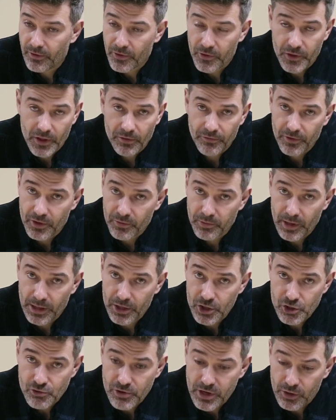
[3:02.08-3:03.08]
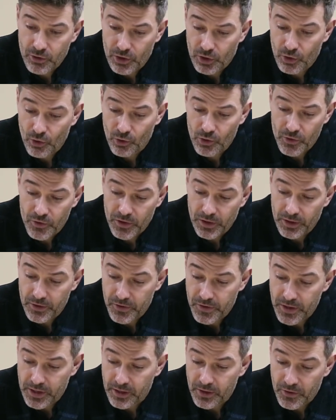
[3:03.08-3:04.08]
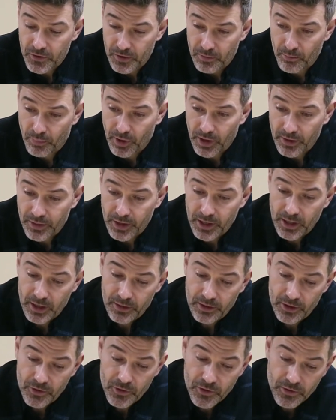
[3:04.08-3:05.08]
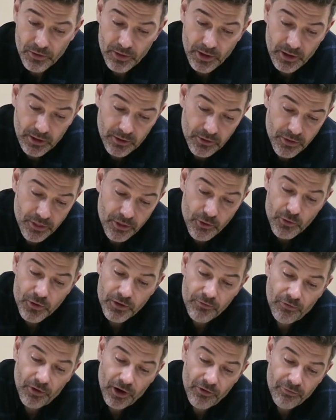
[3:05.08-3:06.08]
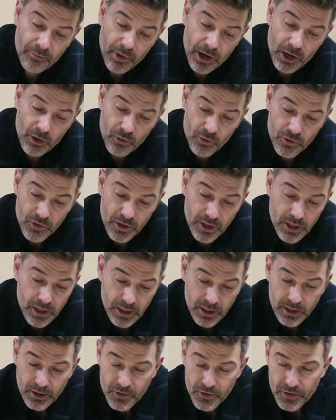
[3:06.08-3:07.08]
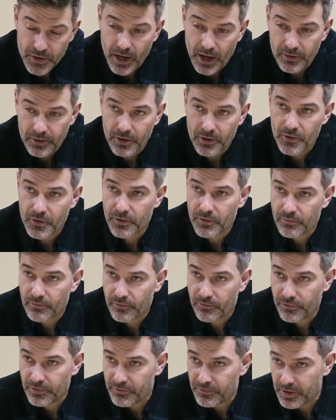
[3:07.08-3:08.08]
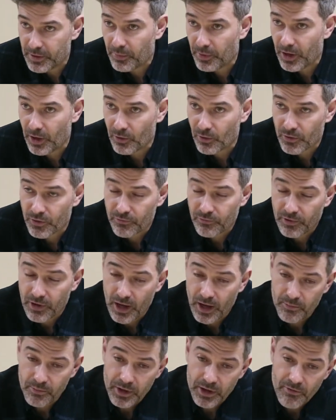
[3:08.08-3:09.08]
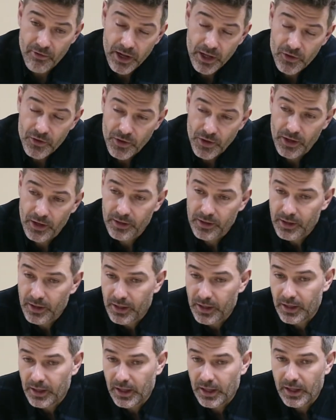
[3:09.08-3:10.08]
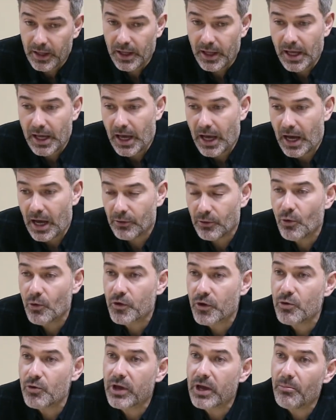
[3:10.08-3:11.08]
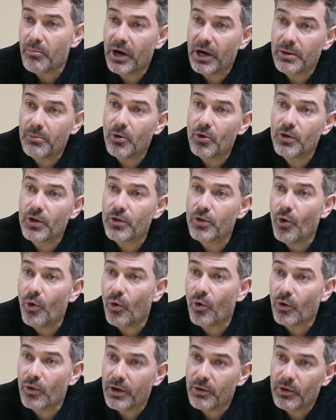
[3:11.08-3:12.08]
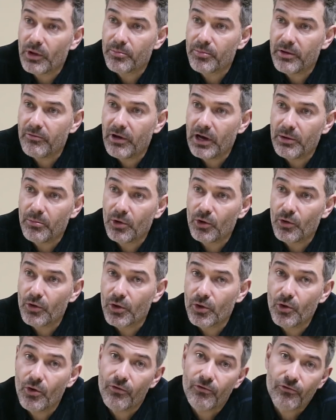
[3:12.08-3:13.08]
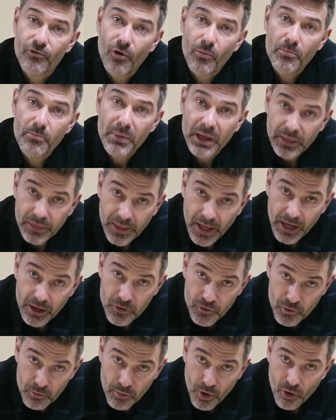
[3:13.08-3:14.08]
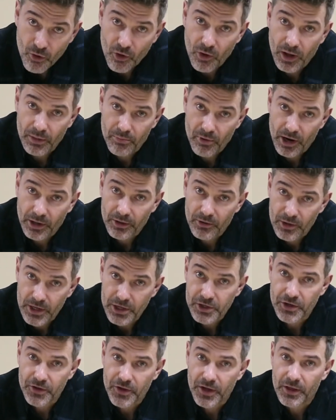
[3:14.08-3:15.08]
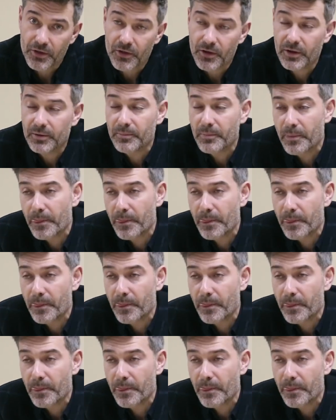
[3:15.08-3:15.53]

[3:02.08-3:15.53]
Self-explanatory, you can go and see the tickets and buy there, and it's like £35. Standards, £50, VIP ringside. And also you can buy them on the door. They will be available on the door from midday tomorrow at Bracknell Leisure Centre.